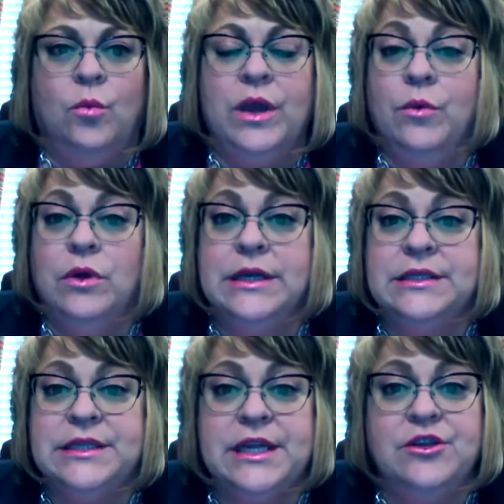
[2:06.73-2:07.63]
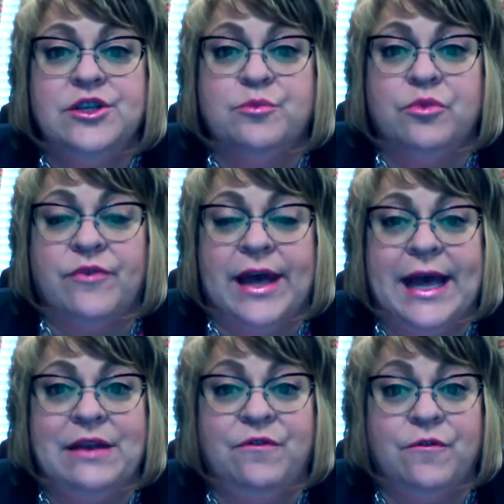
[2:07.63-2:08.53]
we will continue to
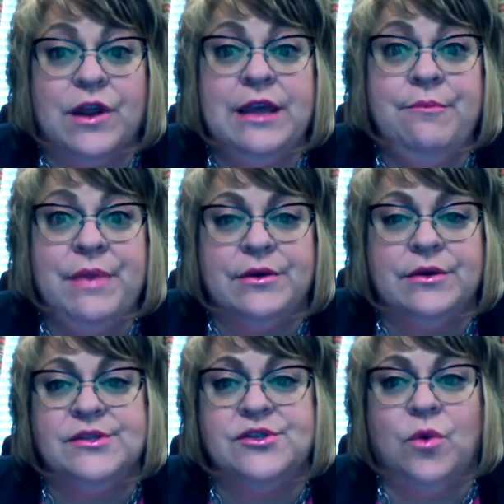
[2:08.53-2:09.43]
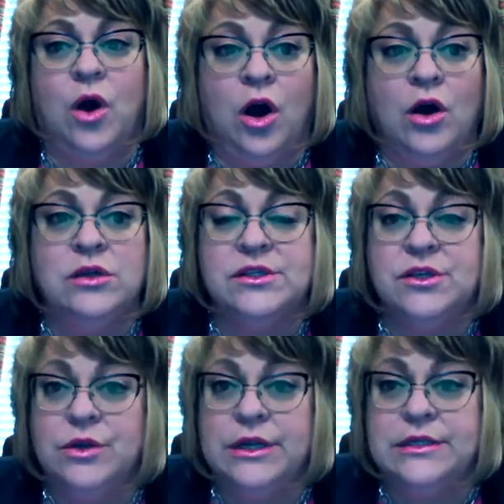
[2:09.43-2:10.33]
provide free meals to all
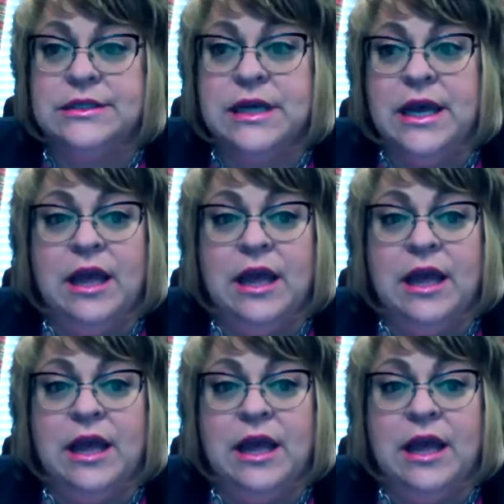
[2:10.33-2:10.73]
students